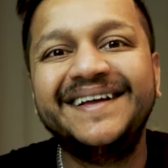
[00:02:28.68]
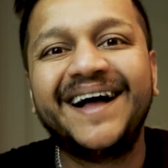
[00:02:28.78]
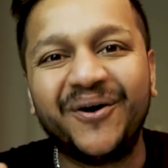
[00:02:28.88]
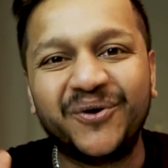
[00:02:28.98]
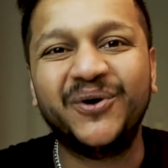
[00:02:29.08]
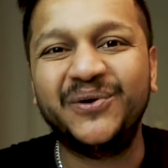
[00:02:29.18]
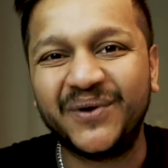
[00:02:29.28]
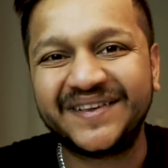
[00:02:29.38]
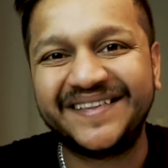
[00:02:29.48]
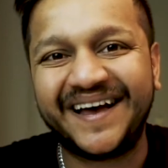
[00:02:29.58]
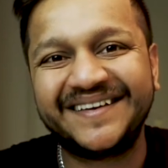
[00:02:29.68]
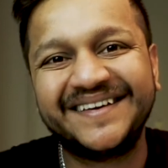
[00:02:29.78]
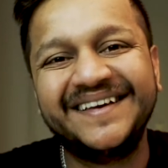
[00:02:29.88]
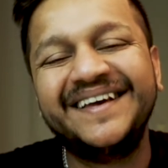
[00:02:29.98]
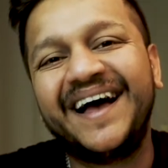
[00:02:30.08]
How cool was
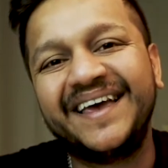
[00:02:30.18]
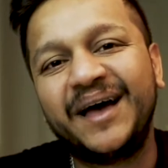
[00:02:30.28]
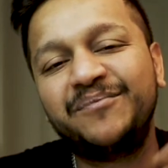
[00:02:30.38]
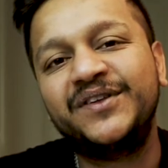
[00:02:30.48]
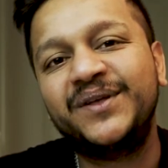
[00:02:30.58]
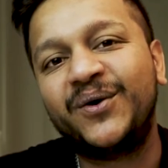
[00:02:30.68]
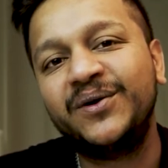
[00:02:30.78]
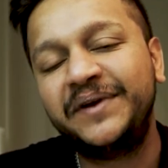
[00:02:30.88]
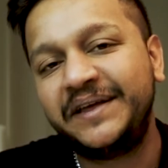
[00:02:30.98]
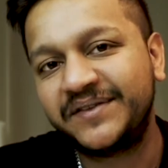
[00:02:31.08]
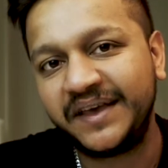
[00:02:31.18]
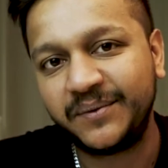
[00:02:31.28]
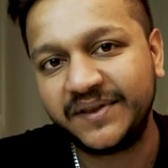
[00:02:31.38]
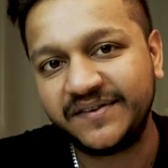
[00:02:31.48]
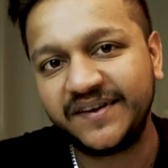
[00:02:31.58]
that? I captured the whole video
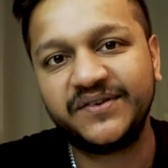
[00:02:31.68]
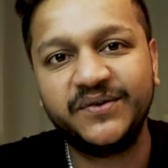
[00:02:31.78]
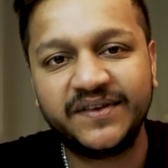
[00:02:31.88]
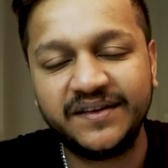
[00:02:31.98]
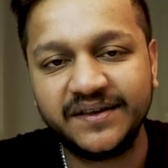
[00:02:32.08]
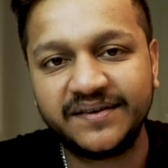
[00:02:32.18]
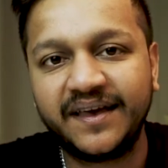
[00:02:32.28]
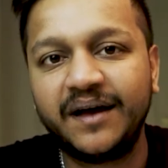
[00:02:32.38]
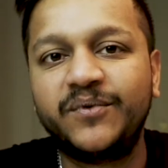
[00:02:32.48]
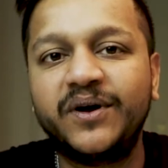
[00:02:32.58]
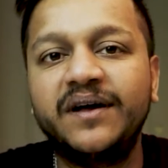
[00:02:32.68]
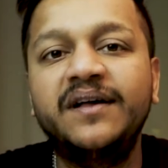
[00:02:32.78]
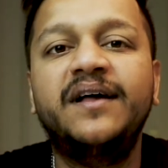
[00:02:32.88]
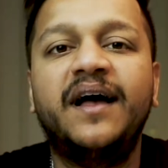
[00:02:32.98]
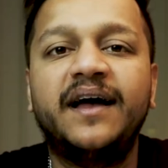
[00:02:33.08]
sequence just using this
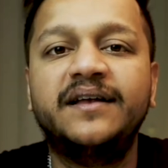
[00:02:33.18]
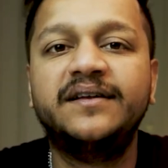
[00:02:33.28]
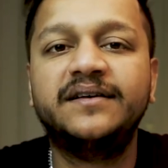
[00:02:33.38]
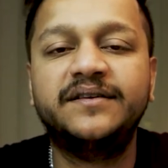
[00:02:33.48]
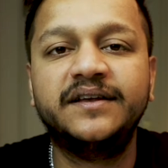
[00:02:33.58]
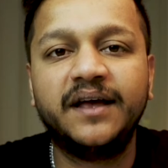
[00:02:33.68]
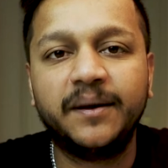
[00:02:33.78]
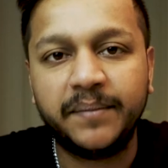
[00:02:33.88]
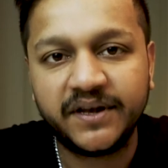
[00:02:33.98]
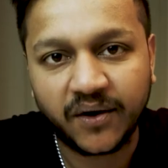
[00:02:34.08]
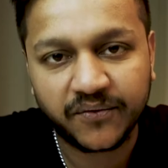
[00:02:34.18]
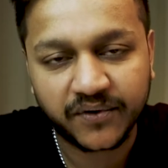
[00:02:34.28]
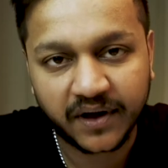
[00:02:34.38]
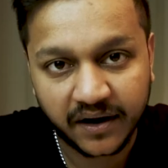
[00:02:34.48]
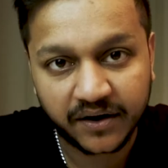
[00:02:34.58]
camera and did a bit
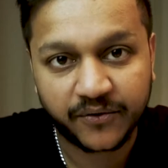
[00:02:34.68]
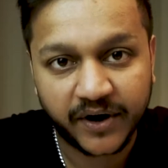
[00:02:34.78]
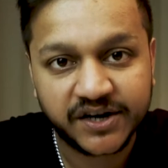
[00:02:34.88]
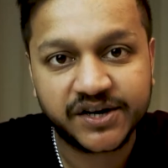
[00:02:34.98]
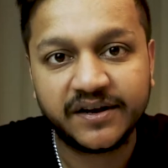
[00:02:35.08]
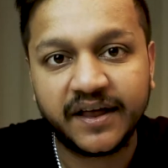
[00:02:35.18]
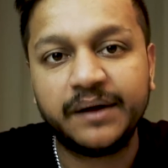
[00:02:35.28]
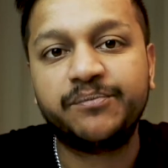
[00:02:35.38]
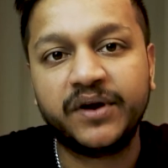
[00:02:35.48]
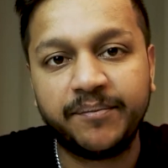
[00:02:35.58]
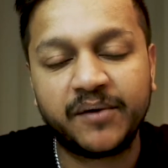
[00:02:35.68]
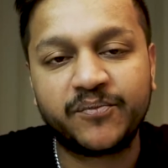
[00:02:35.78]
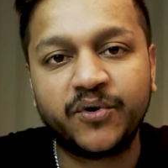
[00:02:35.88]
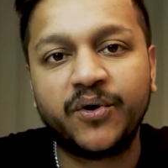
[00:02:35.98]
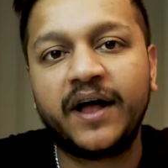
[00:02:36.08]
of color correction in Premiere
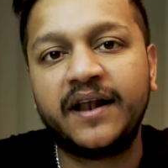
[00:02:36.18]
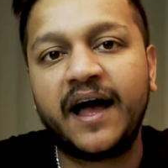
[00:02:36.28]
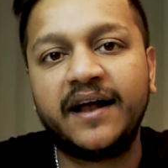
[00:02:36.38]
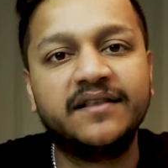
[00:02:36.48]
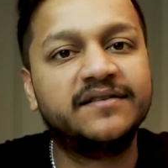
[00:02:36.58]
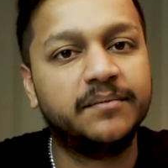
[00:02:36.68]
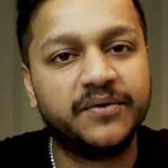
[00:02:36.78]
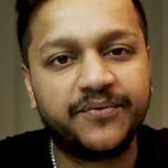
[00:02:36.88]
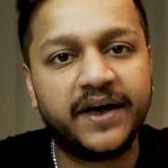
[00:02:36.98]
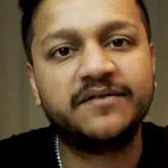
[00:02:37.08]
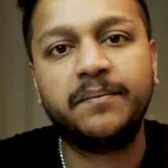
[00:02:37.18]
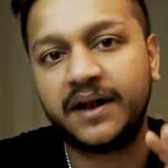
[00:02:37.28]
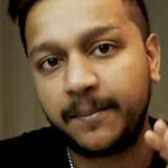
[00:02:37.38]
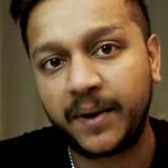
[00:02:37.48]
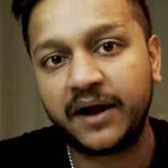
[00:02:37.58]
Pro and added some effects,
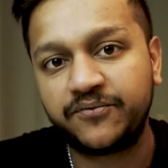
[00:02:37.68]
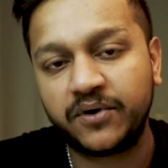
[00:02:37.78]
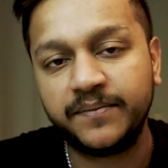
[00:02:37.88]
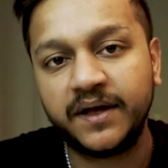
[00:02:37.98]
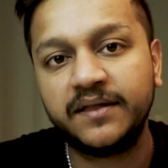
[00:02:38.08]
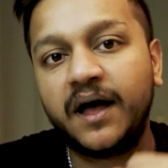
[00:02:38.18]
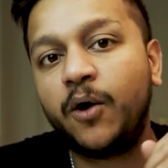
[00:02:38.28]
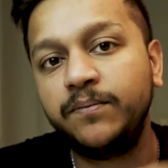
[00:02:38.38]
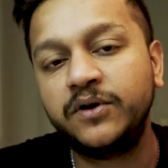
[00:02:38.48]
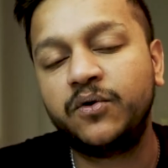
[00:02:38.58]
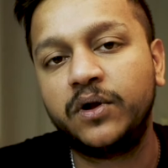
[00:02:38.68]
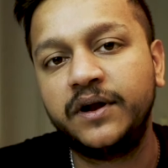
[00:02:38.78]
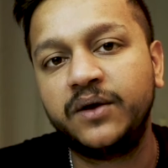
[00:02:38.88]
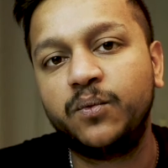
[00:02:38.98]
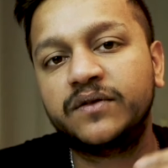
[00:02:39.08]
but apart from that, the output
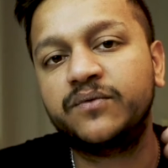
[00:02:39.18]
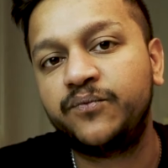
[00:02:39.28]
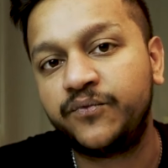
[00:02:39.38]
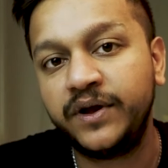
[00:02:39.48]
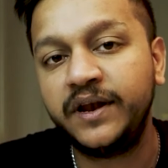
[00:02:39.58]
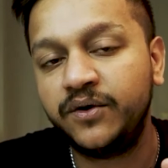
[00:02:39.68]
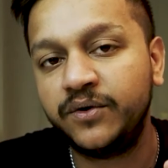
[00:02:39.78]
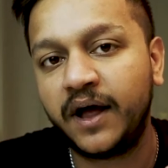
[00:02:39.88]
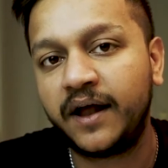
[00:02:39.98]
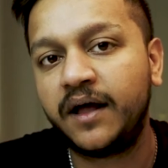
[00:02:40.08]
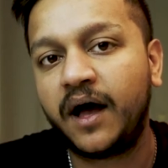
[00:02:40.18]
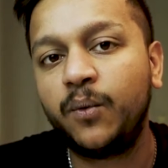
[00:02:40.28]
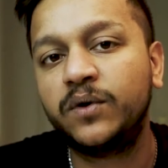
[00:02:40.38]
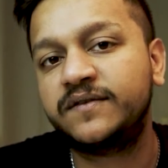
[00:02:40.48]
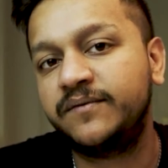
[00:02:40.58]
quality was really good and I
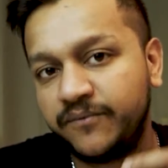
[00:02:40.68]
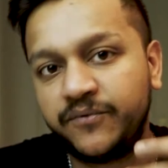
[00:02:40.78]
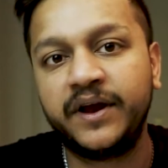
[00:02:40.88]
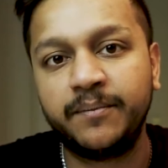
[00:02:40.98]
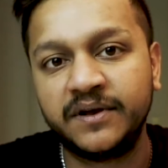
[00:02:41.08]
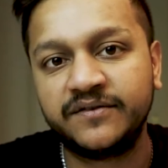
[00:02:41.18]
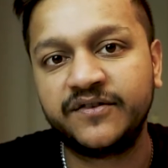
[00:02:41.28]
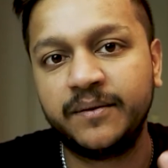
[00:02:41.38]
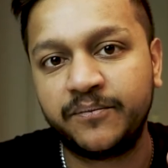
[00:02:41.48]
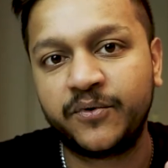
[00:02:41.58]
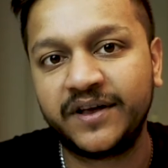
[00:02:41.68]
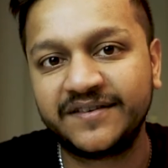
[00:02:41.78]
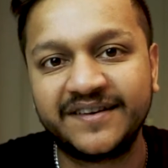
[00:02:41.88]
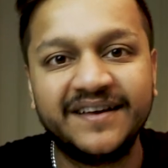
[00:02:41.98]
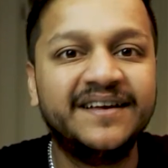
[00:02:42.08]
was very much
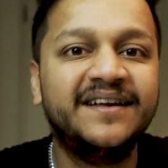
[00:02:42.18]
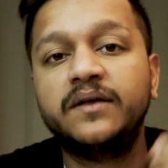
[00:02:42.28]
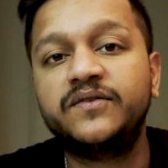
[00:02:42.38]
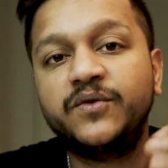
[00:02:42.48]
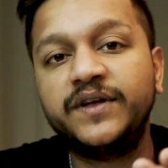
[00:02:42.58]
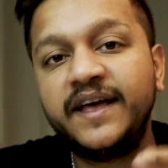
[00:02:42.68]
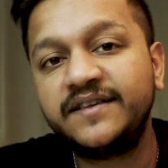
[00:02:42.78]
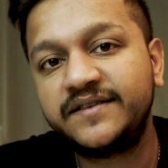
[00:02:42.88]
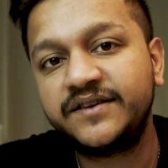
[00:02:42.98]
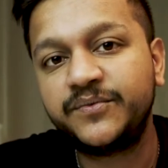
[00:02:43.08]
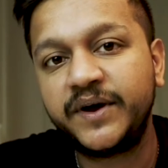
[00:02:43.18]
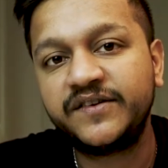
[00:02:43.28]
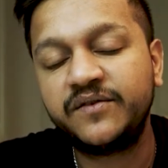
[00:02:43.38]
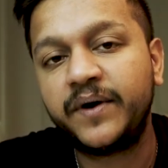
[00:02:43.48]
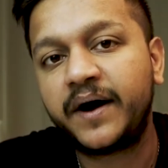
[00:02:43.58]
impressed. So the next
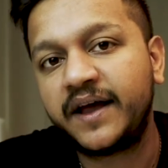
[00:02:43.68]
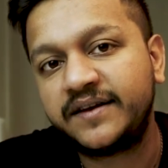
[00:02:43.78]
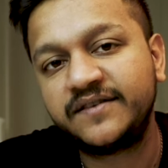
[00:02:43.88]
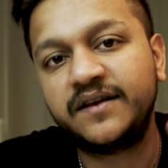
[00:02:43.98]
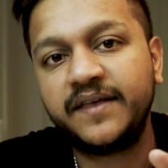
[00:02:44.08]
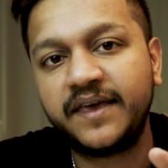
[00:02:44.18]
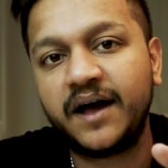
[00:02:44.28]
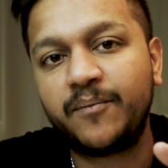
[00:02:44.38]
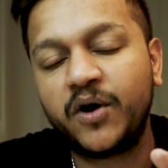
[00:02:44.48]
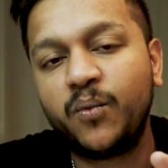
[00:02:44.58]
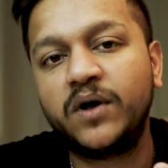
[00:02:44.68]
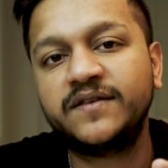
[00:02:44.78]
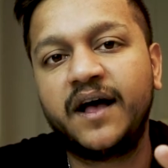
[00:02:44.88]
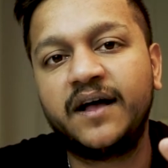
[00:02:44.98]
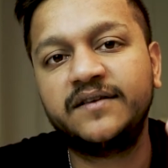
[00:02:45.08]
situation where I tested the camera
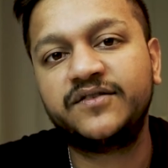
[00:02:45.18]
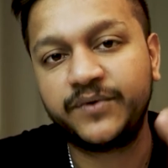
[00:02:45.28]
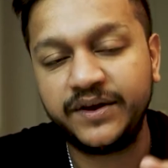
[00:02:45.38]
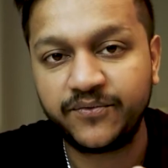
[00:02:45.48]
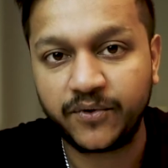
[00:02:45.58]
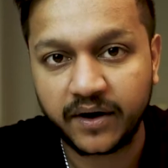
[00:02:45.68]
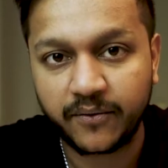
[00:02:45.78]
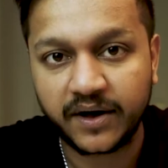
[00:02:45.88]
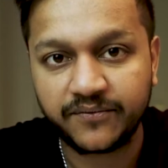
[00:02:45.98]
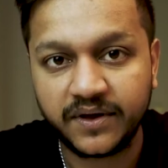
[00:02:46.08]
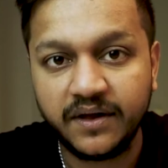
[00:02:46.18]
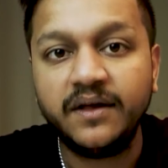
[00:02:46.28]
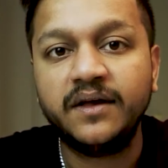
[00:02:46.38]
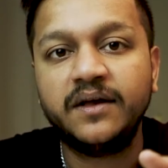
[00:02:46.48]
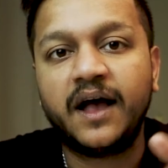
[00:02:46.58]
was at street photography.
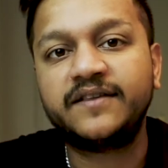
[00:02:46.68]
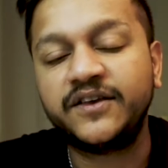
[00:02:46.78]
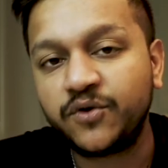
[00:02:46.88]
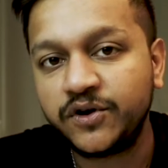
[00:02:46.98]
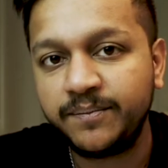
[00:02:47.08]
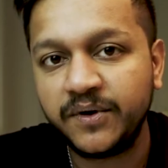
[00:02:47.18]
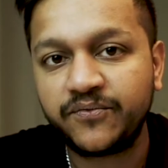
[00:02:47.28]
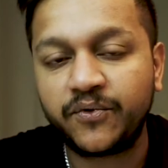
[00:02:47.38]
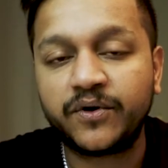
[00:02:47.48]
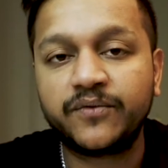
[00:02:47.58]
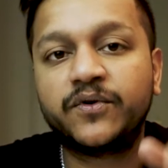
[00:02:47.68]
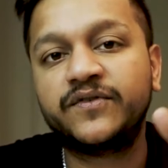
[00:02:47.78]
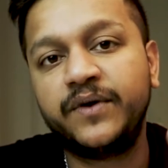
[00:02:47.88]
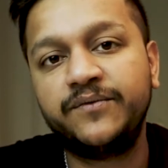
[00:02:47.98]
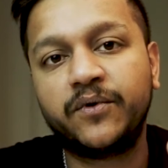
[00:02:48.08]
As I told you before, for
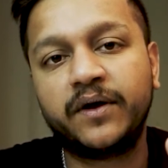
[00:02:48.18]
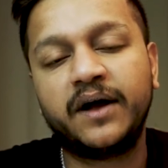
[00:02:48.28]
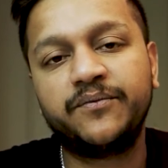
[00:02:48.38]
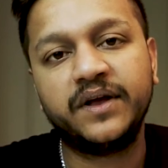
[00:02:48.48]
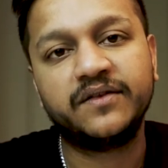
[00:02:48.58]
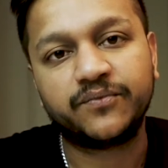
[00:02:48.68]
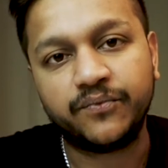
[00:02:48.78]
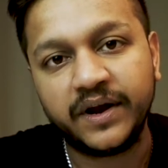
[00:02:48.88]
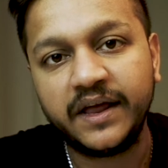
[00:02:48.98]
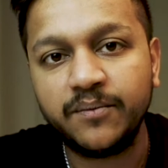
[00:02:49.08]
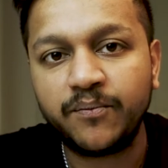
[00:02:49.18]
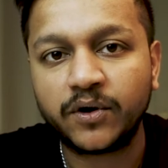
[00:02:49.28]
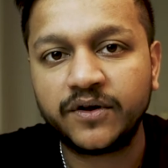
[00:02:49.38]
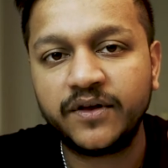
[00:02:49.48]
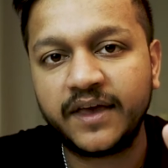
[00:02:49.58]
street photography it's really
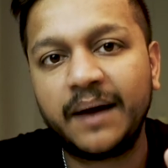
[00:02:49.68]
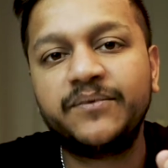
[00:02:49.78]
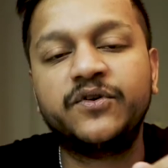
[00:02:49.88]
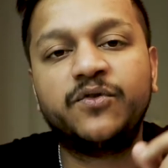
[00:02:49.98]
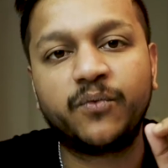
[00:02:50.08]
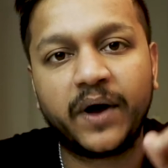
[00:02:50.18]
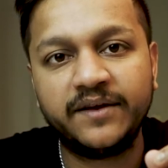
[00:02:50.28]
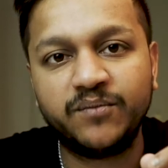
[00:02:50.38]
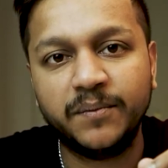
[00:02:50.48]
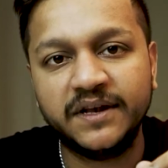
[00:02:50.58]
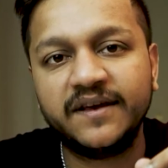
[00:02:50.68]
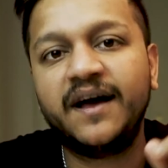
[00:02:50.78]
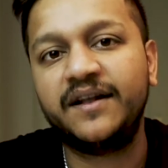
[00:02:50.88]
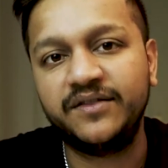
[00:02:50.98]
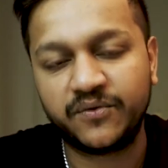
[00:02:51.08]
important to capture the right moment
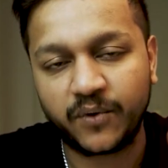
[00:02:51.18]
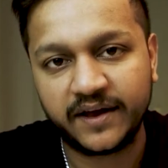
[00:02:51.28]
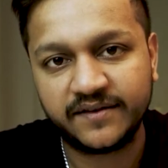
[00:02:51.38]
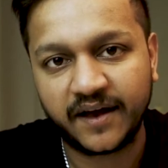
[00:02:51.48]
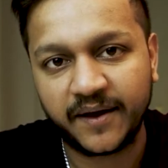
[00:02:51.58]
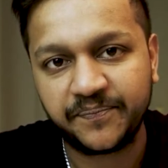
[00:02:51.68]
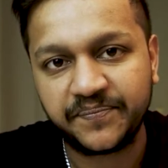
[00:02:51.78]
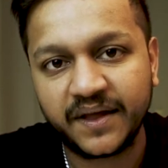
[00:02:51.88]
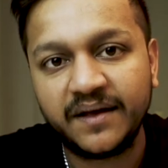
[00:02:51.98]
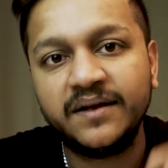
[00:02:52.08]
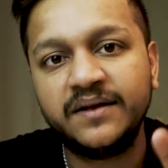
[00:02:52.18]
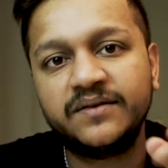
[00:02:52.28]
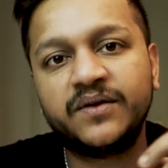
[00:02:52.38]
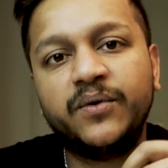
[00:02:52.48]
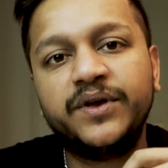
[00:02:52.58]
at the right time.
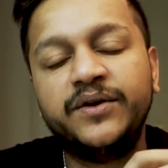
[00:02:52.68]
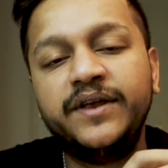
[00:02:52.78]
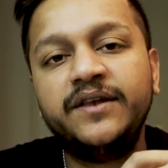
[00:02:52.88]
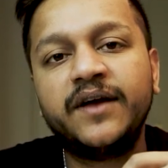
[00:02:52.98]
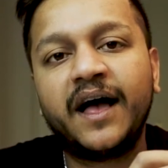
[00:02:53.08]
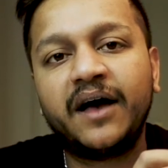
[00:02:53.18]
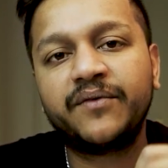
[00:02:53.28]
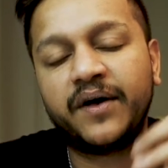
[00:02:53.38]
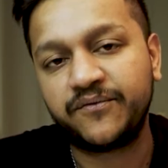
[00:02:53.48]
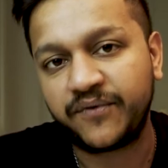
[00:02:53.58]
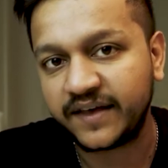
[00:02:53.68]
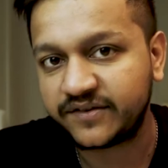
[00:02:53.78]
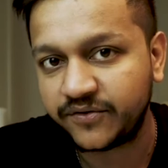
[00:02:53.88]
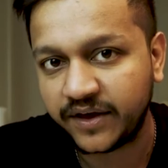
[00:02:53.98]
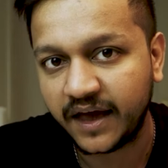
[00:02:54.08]
So you need to have a
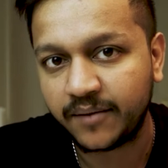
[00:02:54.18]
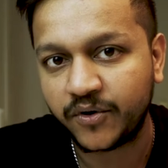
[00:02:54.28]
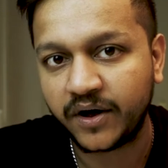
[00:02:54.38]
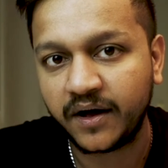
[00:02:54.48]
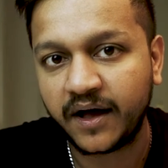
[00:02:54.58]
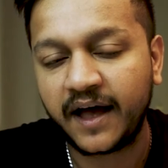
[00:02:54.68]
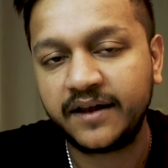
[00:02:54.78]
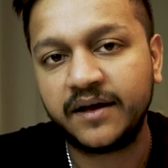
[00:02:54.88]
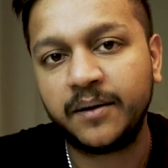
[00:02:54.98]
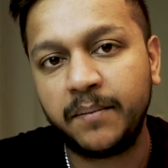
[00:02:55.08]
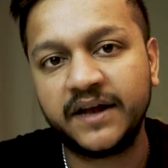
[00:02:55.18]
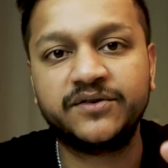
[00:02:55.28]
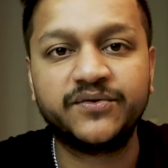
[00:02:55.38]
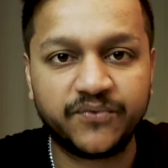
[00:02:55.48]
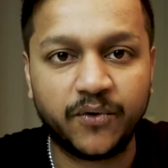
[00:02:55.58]
faster camera and a
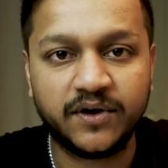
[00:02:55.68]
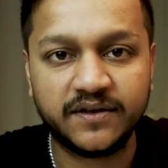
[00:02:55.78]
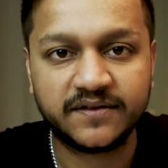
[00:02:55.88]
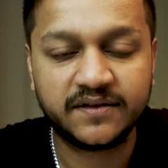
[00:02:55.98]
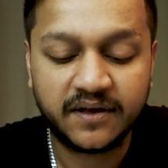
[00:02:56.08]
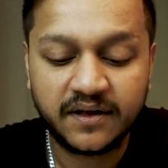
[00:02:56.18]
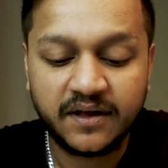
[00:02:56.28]
better focus.